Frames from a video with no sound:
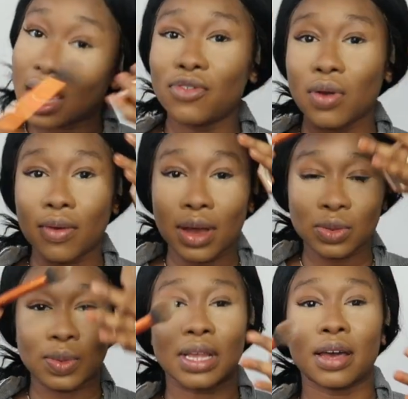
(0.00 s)
Everywhere
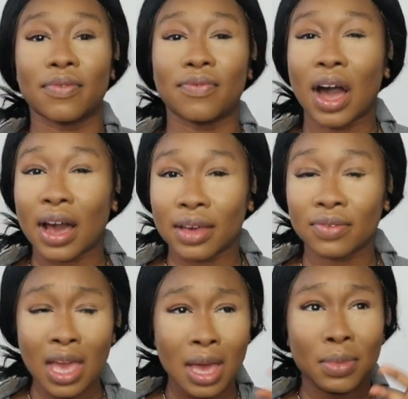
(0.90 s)
else was like a 5,
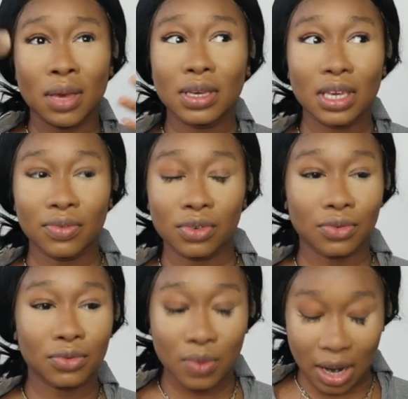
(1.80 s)
maybe even a
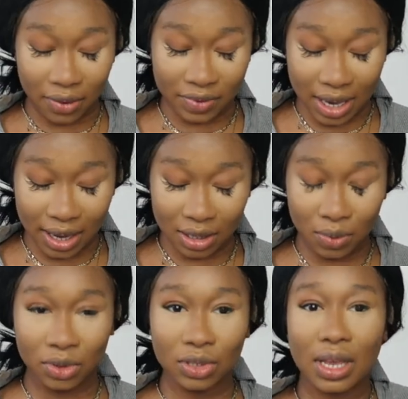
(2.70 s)
4 out of 10. It
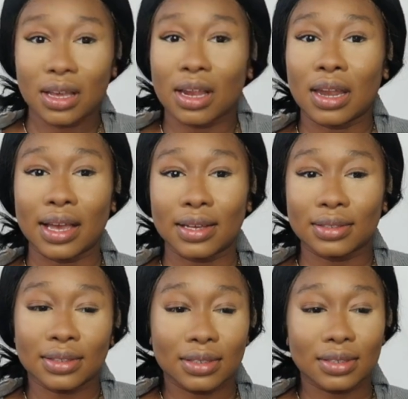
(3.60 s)
was just like a light,
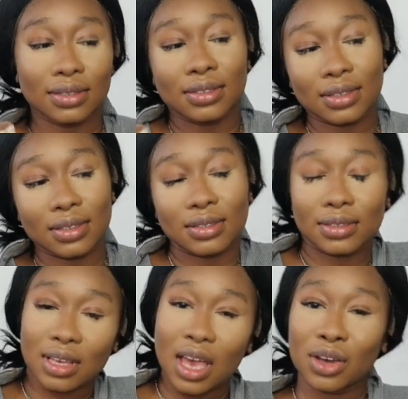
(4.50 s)

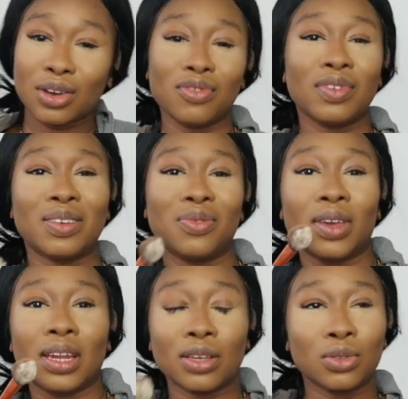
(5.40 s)
couldn't really
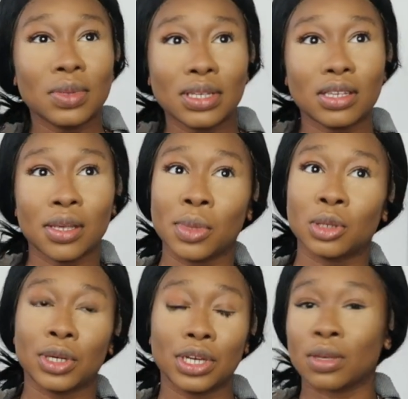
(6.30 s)
feel it. It's almost like someone's
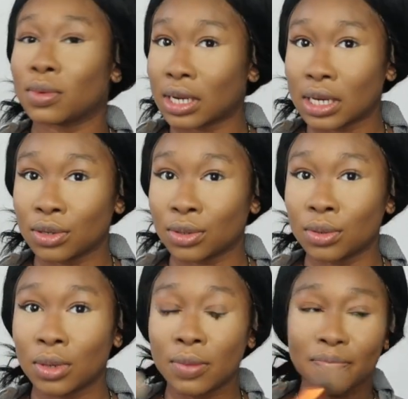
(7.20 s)
pricking you with a needle.